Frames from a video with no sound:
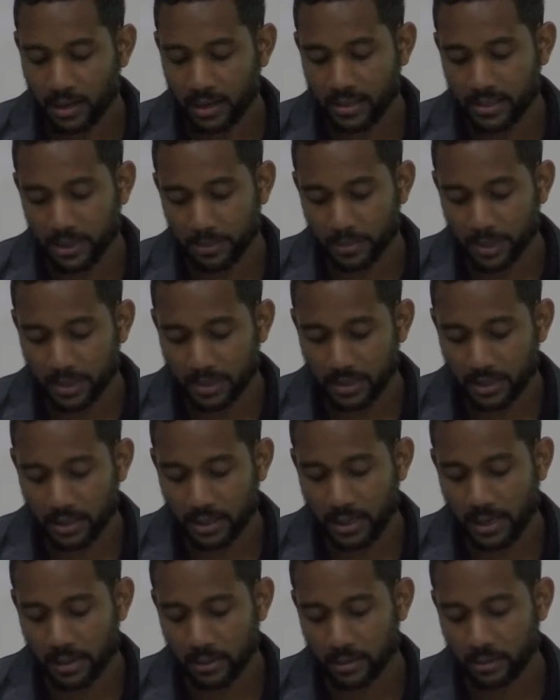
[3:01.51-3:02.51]
except to say
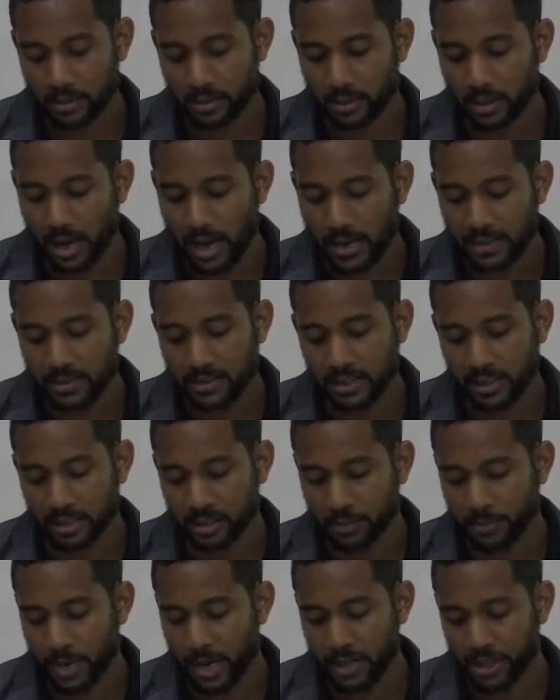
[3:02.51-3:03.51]
that I
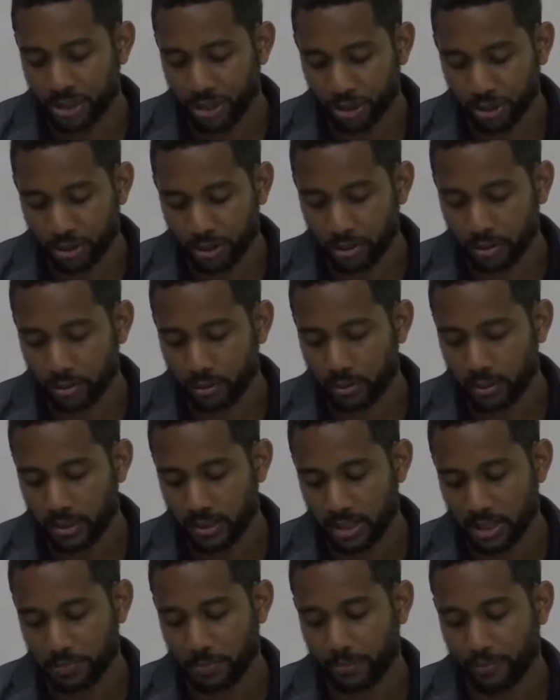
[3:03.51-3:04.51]
started my journey to
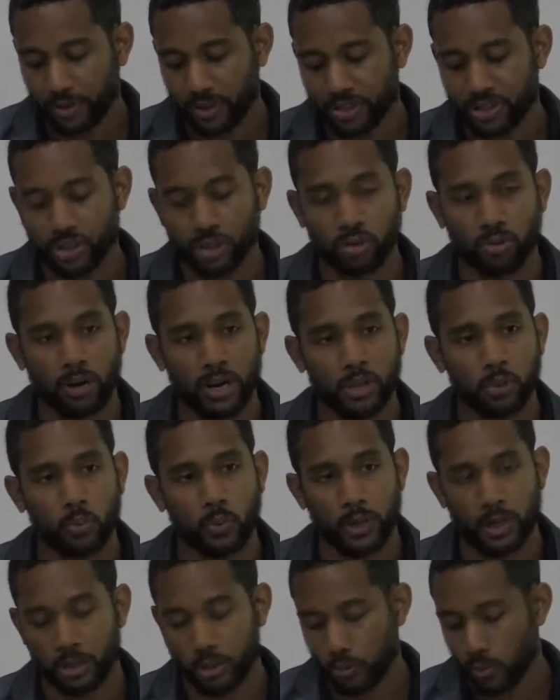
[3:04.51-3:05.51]
this profession right
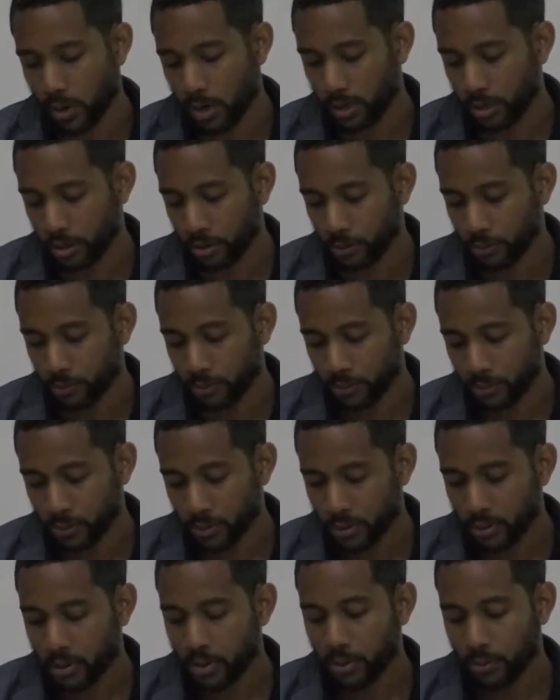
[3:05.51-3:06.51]
where you are now,
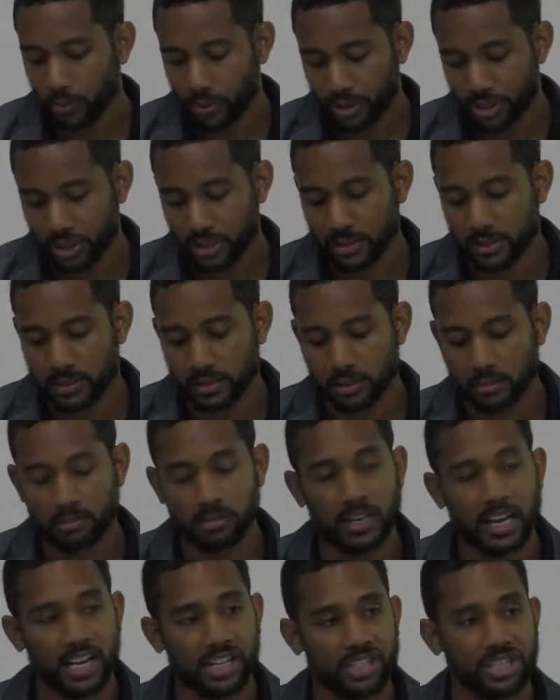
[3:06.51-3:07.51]
which is
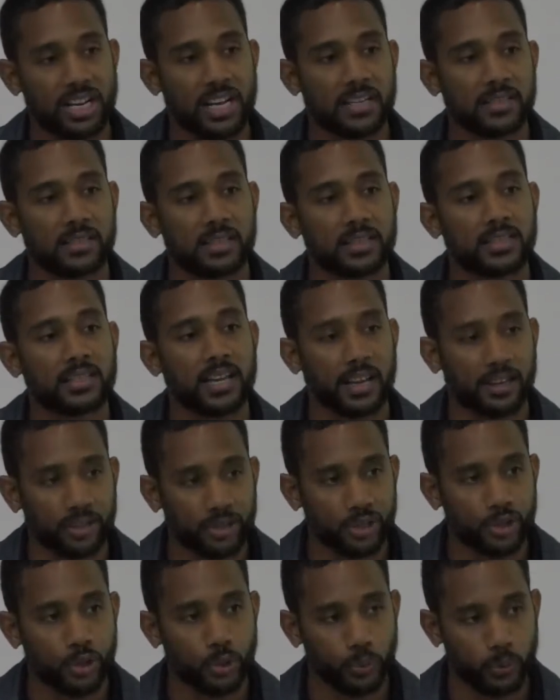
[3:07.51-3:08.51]
largely as a
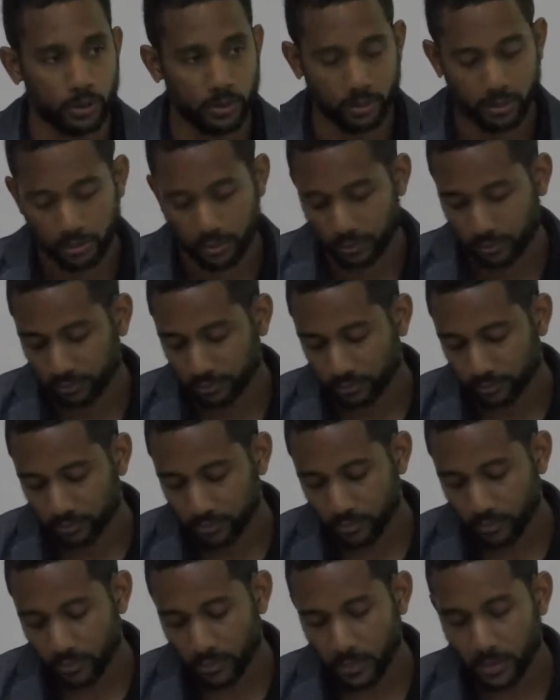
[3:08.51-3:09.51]
science student.
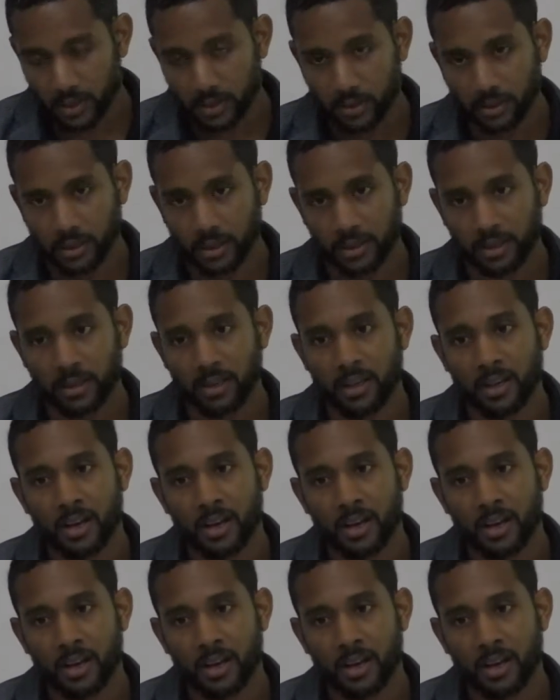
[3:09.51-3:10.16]
Okay,